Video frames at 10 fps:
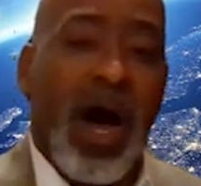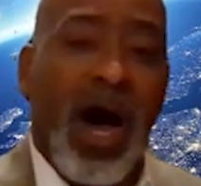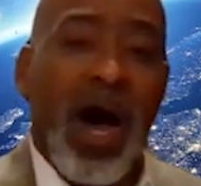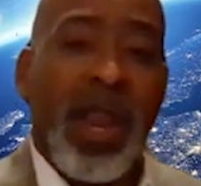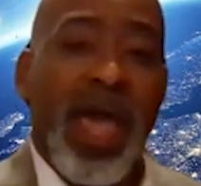
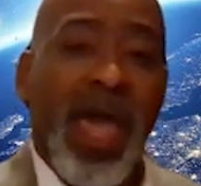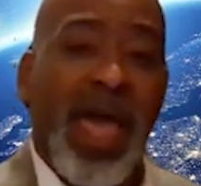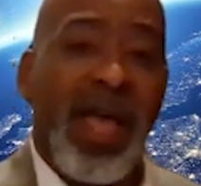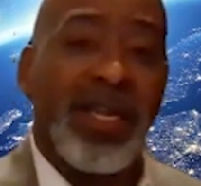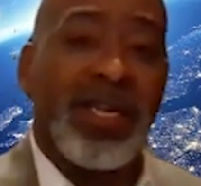God
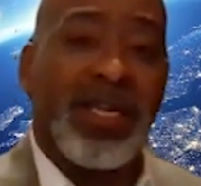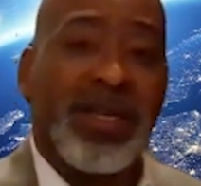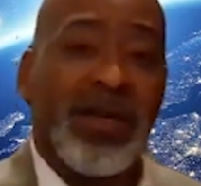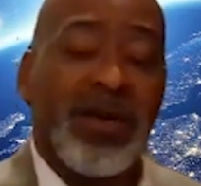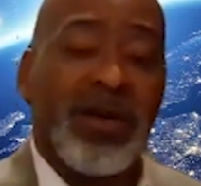has
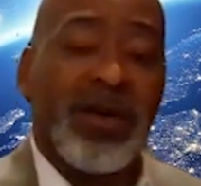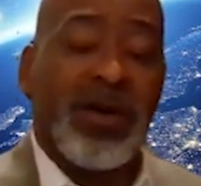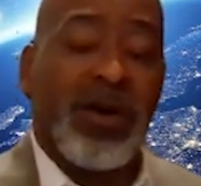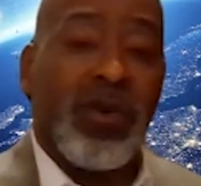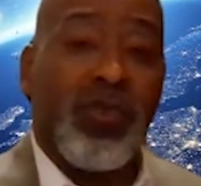
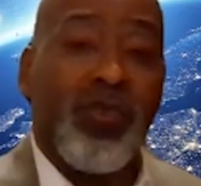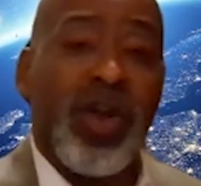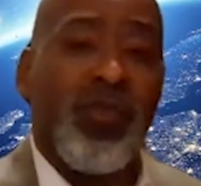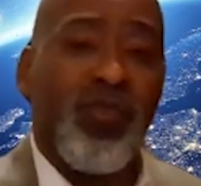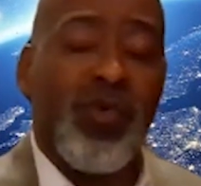a
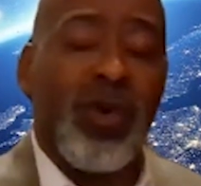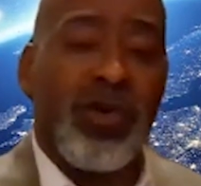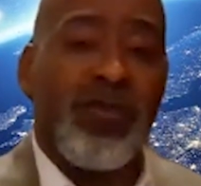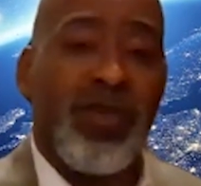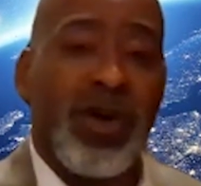great
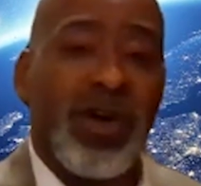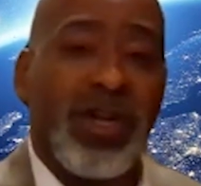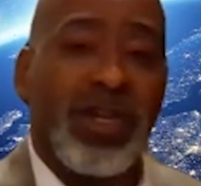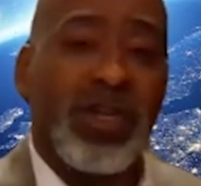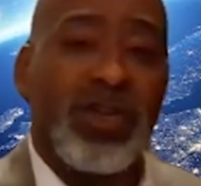work for
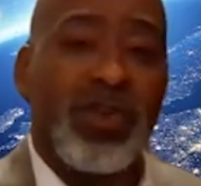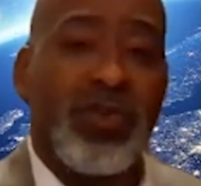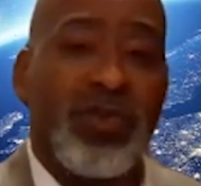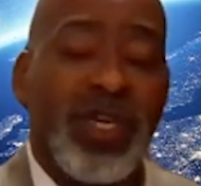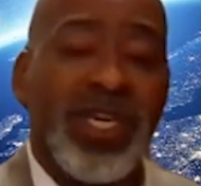us to
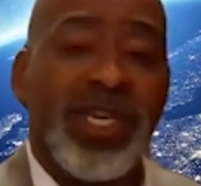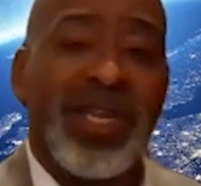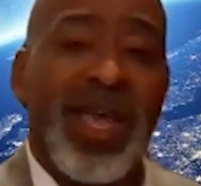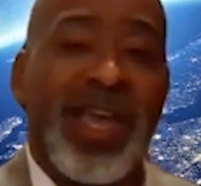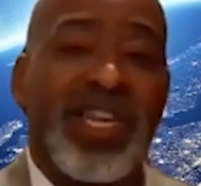do. He's